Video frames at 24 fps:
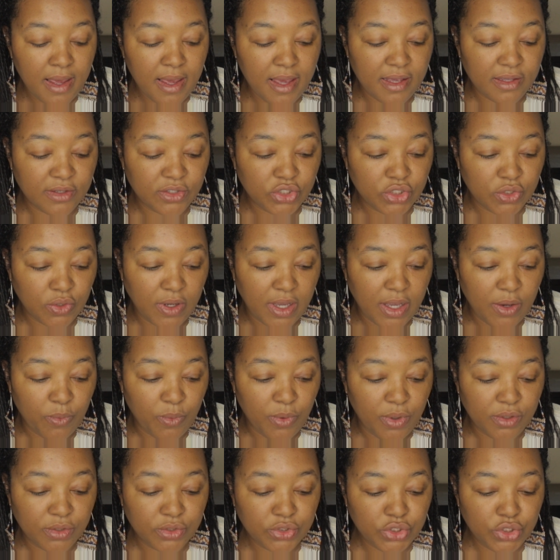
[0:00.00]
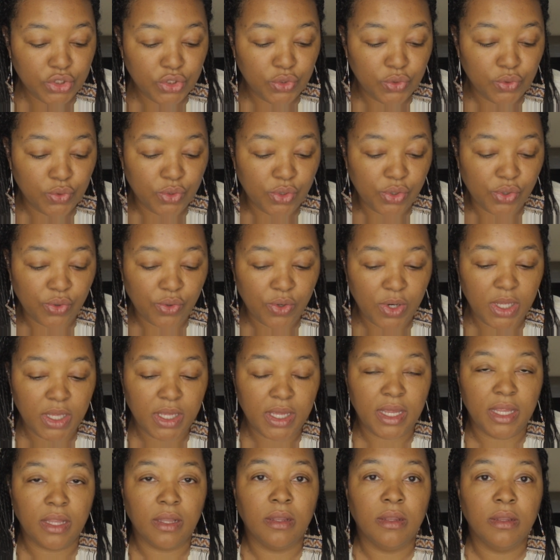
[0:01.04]
And so I want to
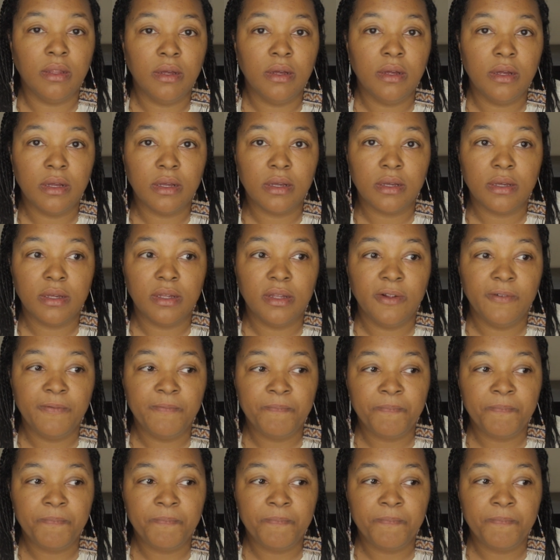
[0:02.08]
create a look